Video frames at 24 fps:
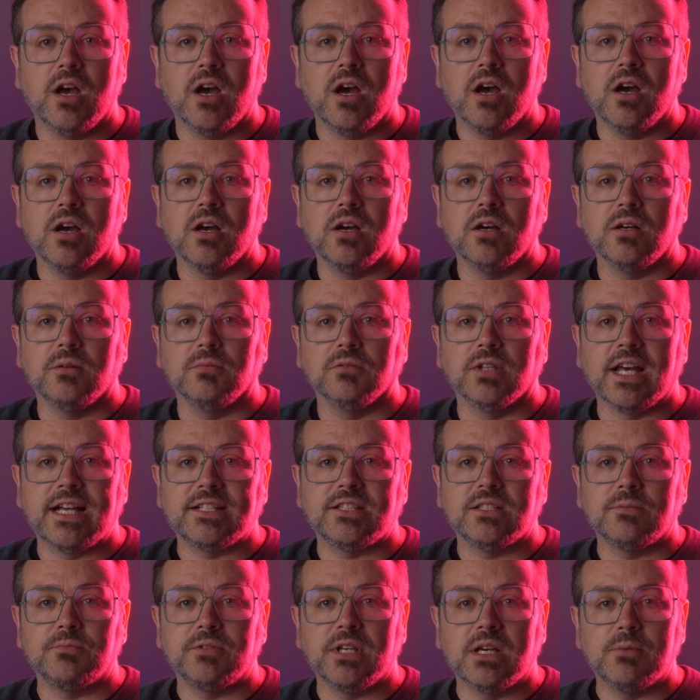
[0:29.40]
last
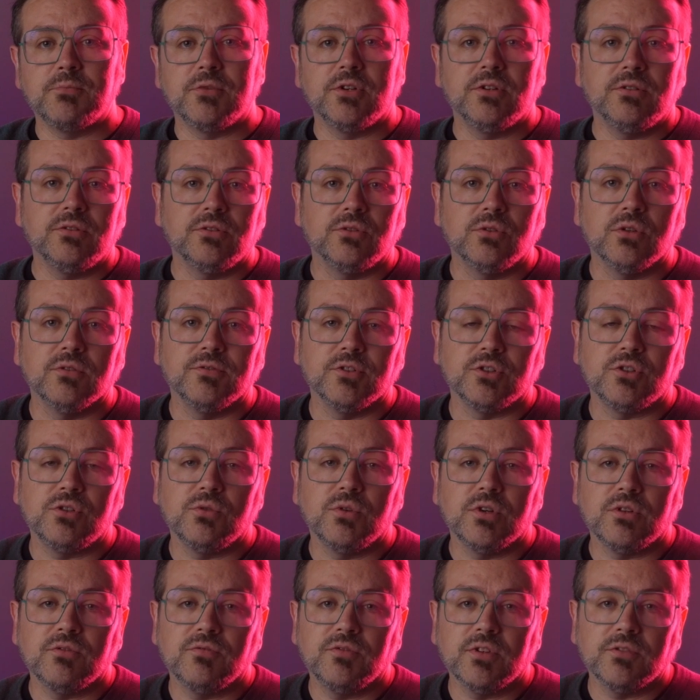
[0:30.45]
September, and over
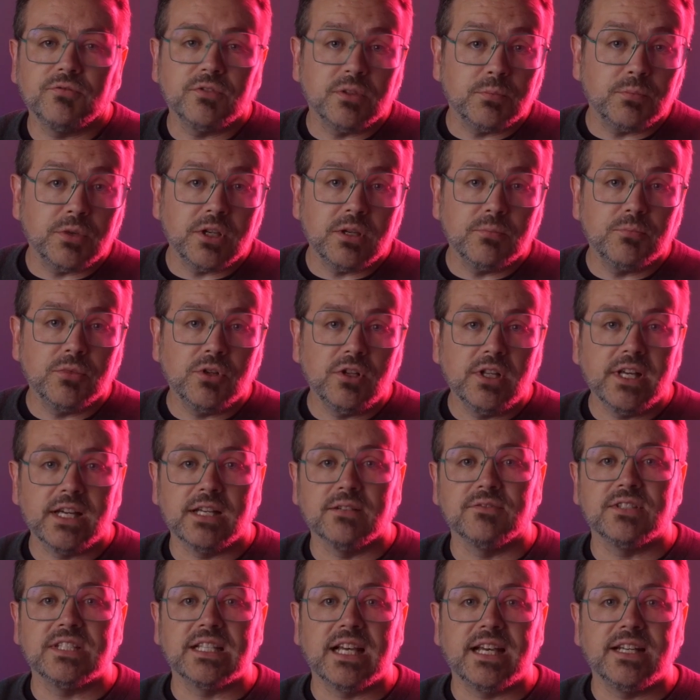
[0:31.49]
250 people
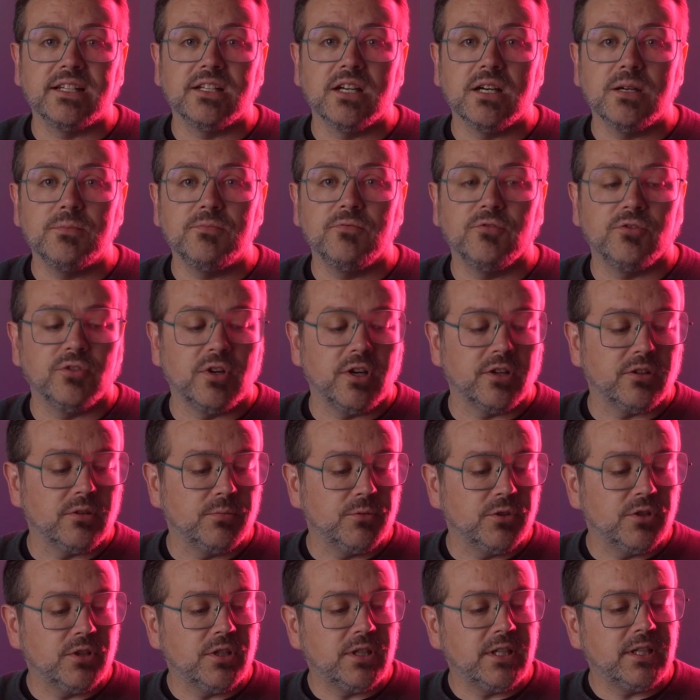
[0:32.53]
have signed up for our
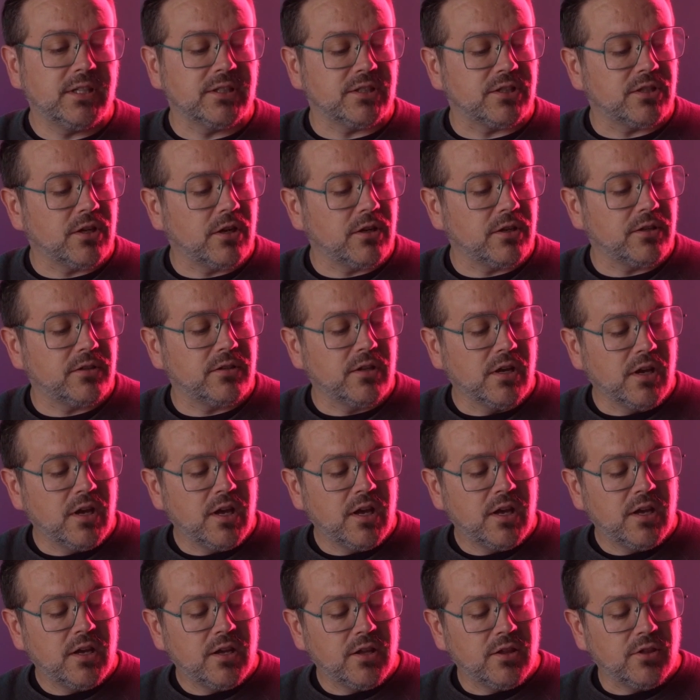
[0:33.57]
community and started
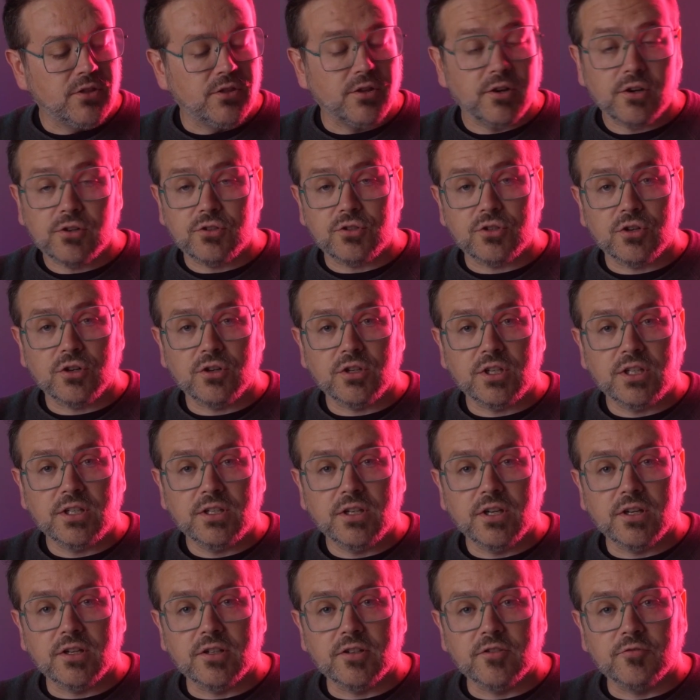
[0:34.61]
their journey
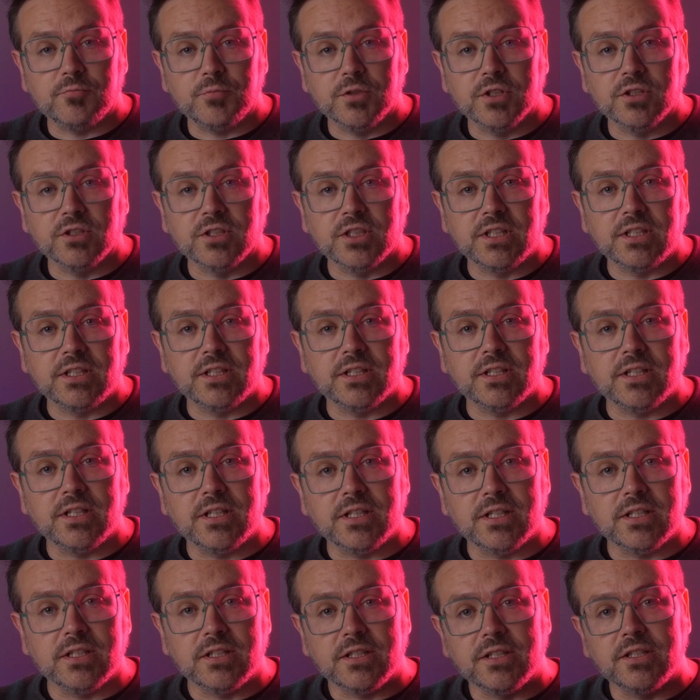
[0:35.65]
of building
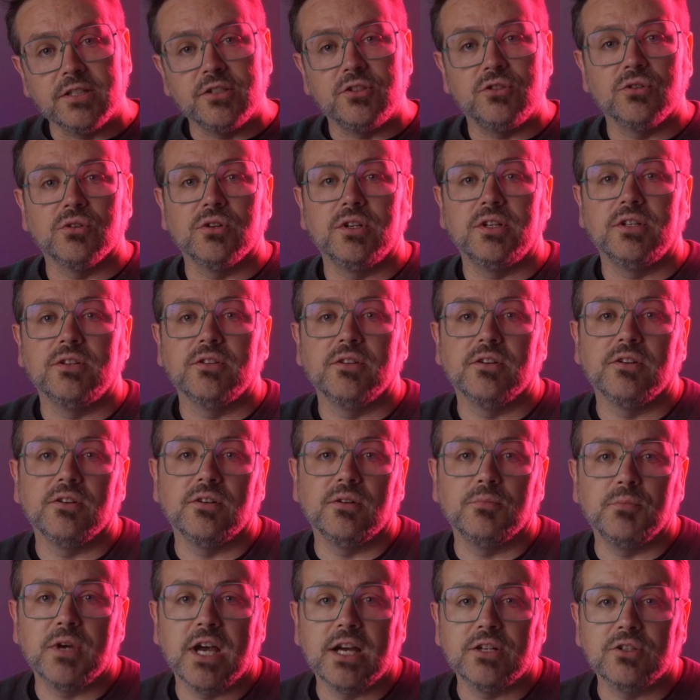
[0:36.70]
and enjoying their
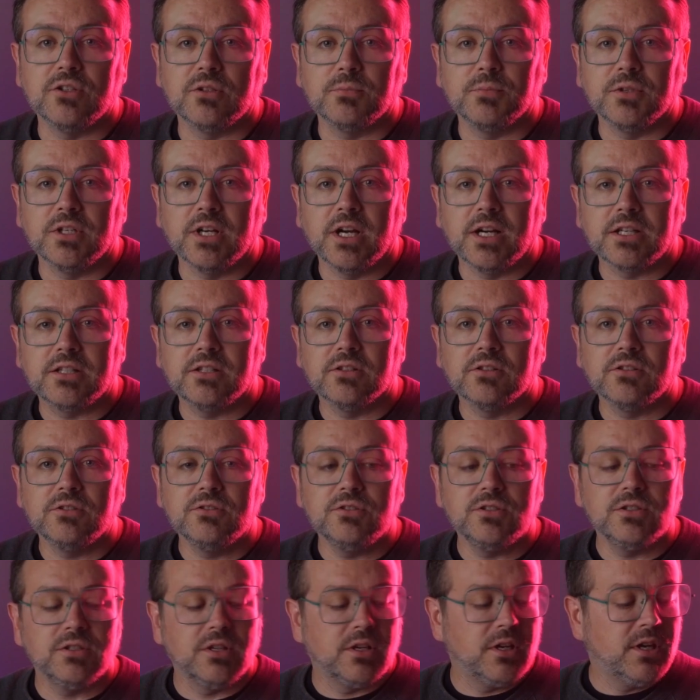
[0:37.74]
Magic
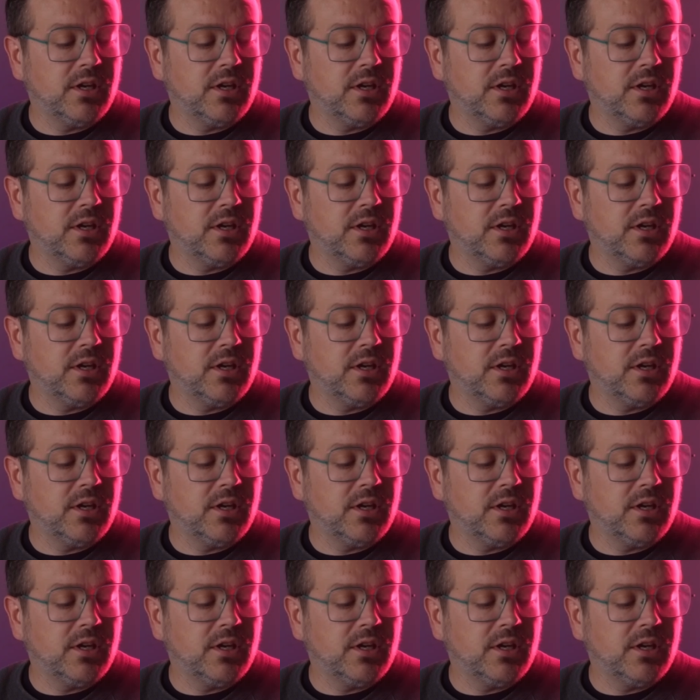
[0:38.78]
binoculars.